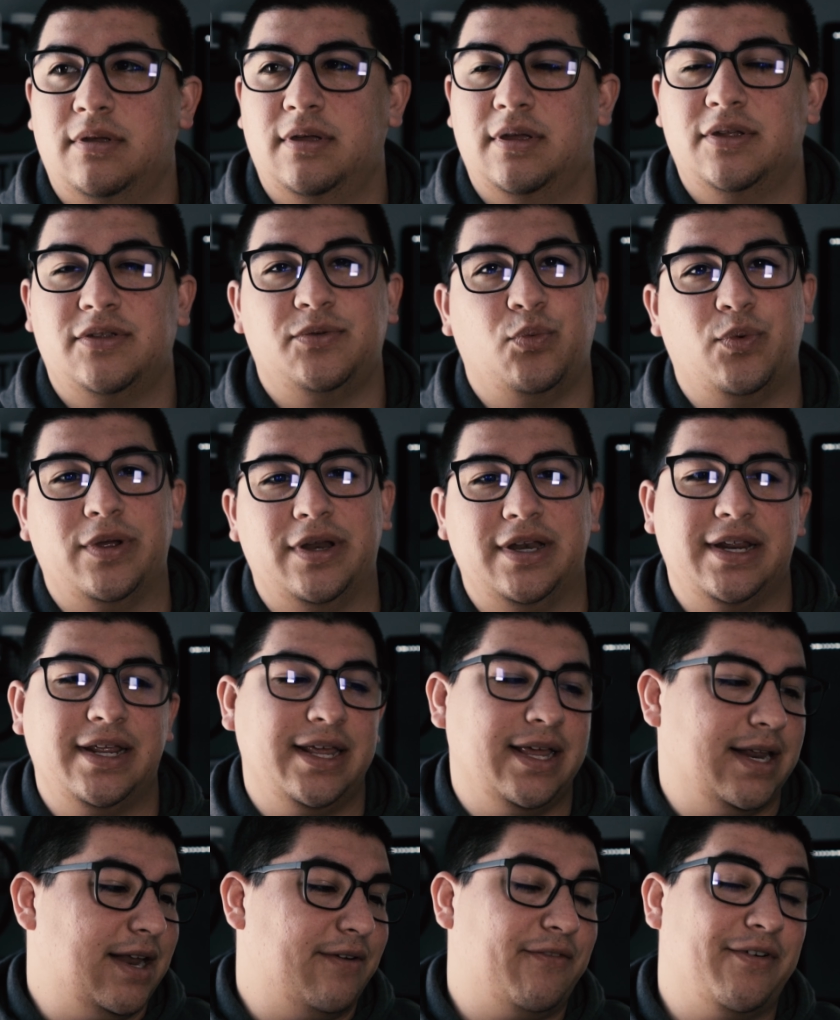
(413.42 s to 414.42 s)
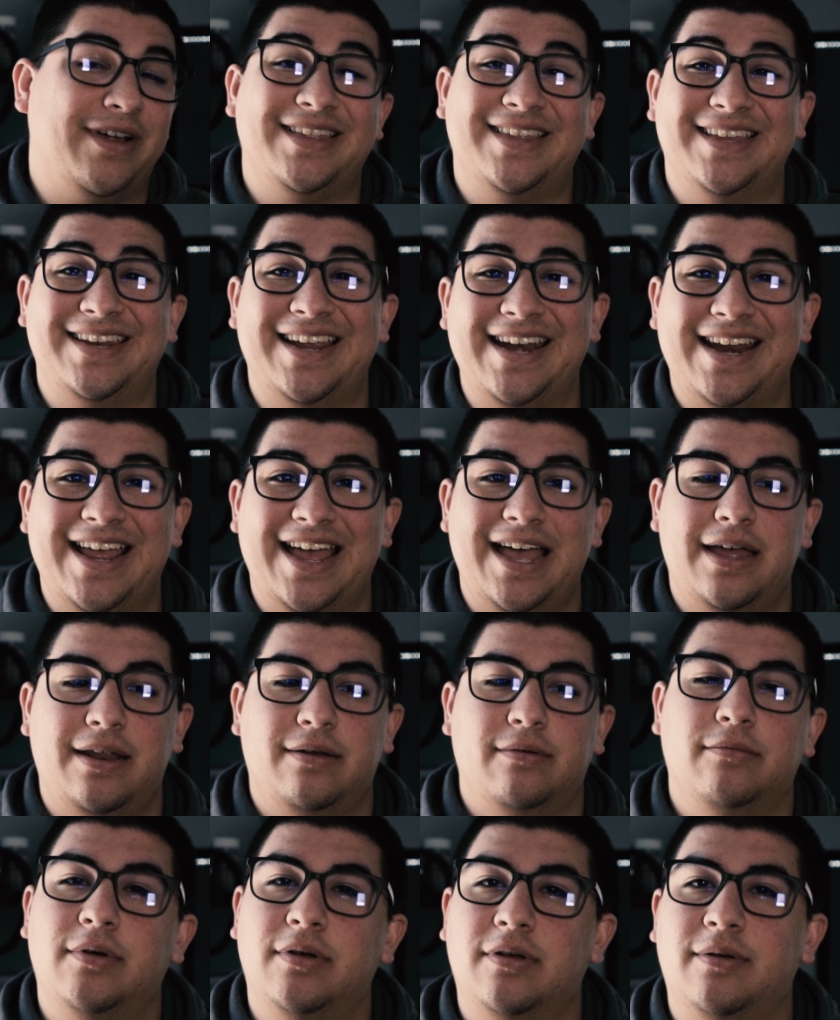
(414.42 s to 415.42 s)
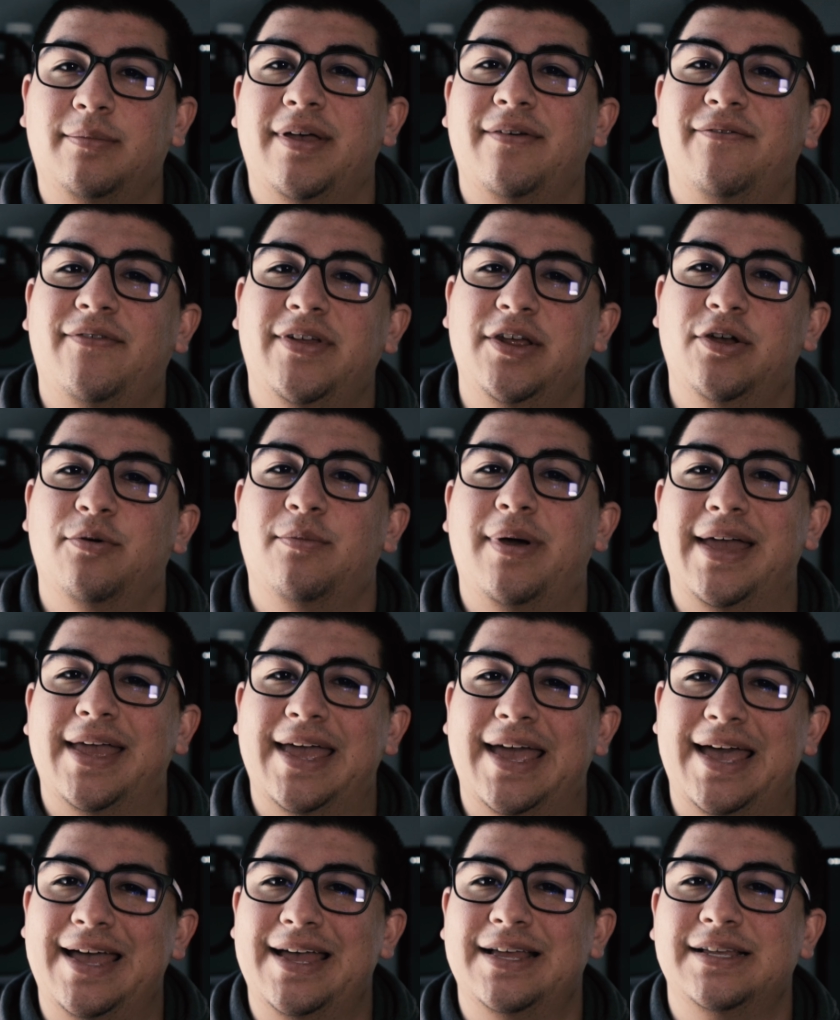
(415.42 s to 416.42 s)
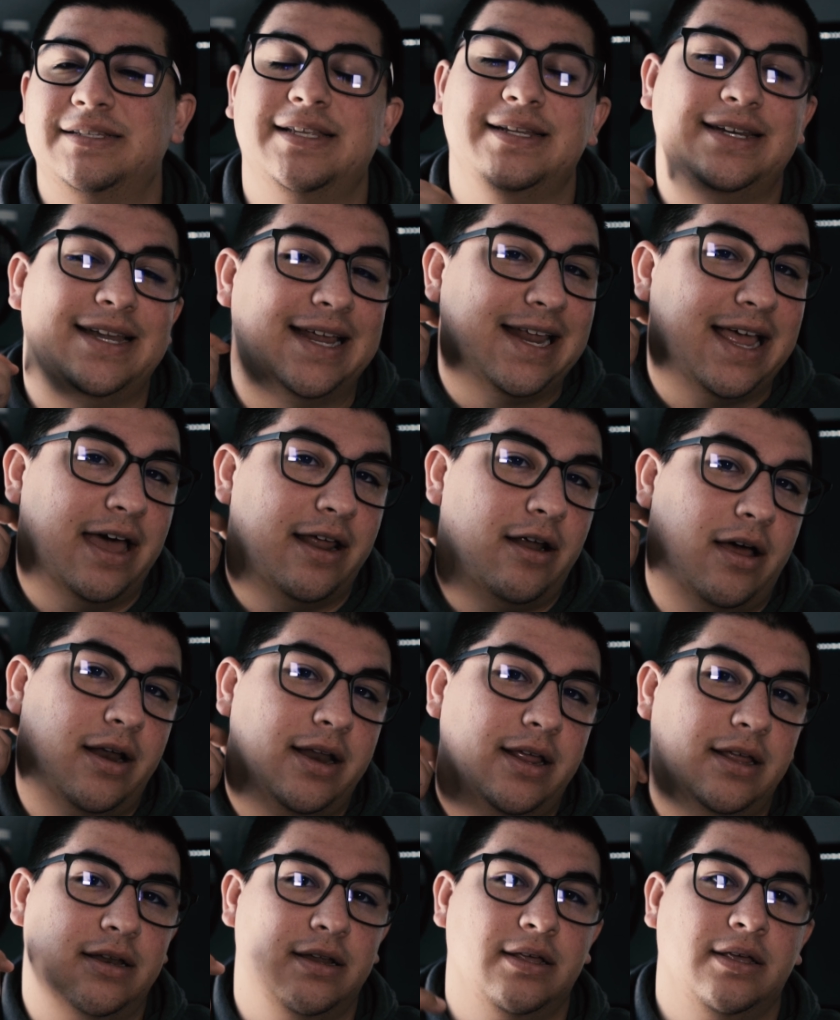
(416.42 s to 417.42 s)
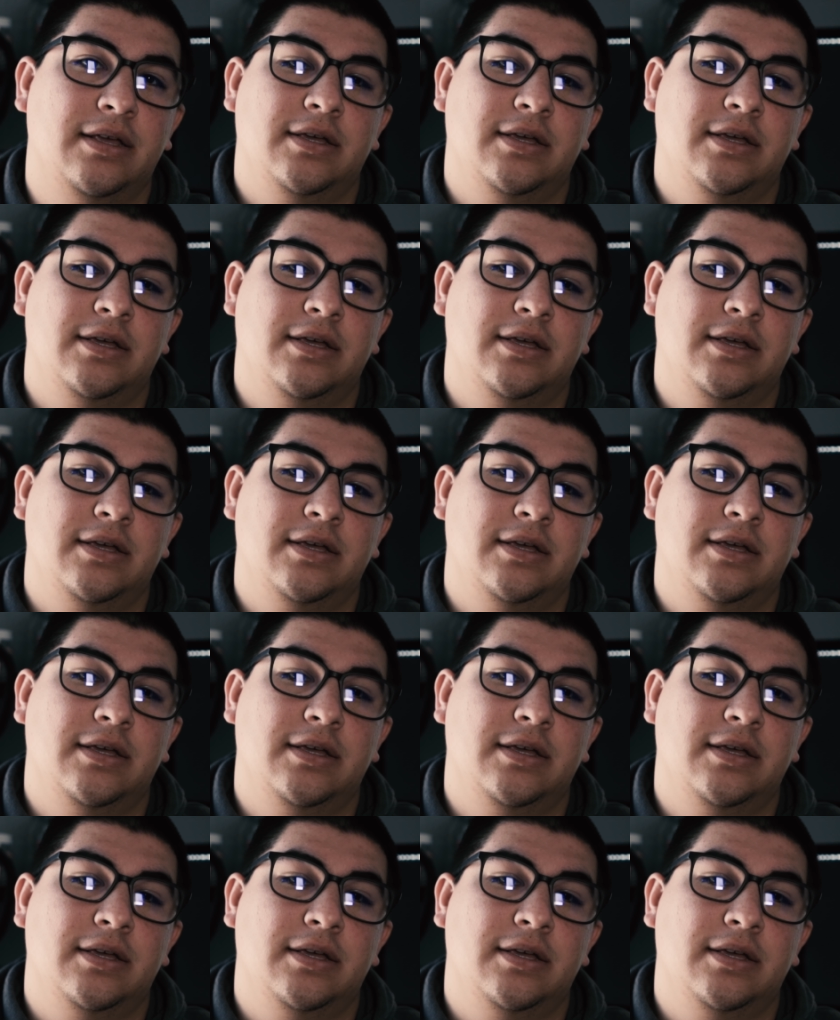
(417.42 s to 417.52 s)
it's windy and I forget the dead cat. Well, my video mic has the dead cat on it,